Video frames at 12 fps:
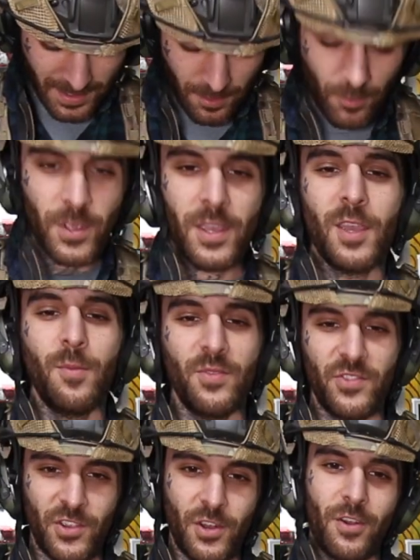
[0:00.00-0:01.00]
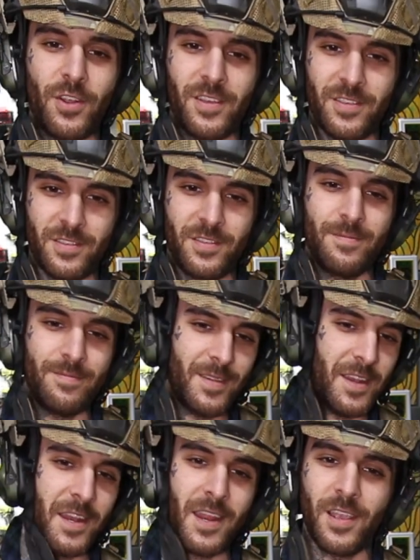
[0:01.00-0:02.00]
We can keep the shit on us,
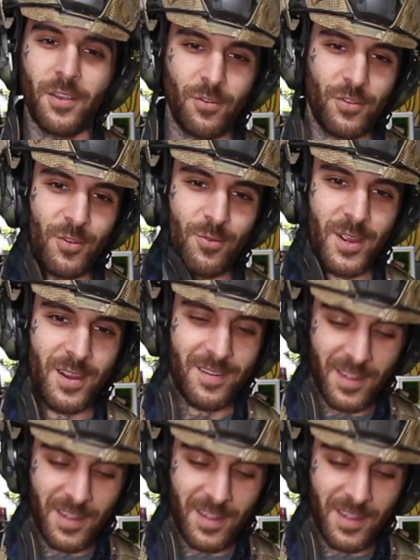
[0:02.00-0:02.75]
and it ain't going nowhere.